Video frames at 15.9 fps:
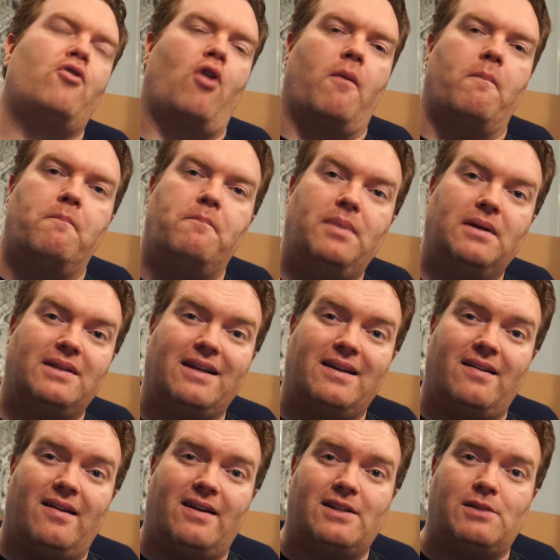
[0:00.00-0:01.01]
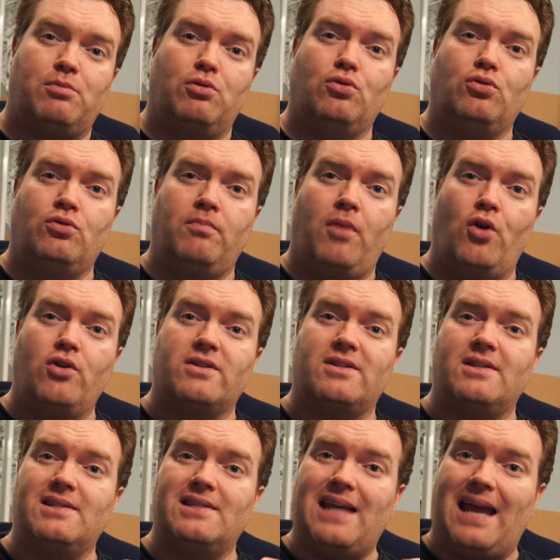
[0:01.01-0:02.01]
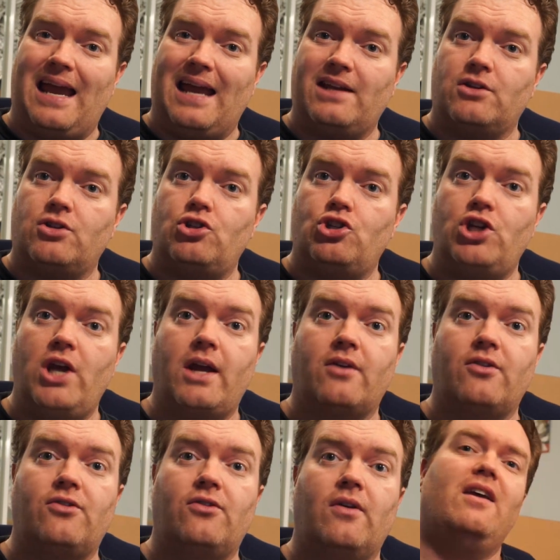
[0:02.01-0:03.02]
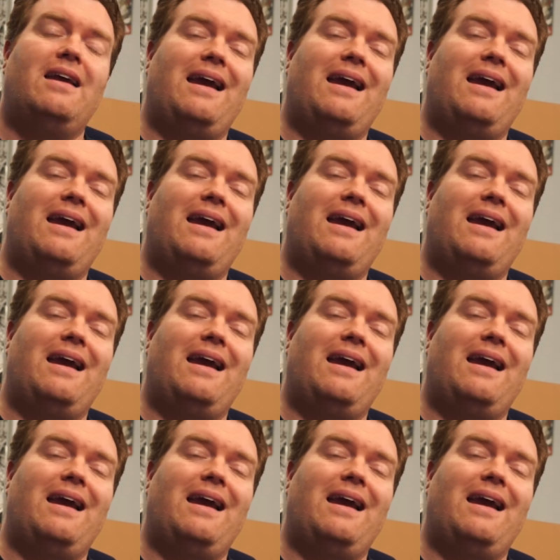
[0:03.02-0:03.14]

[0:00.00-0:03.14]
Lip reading: on building a dice pool, bonuses and checks.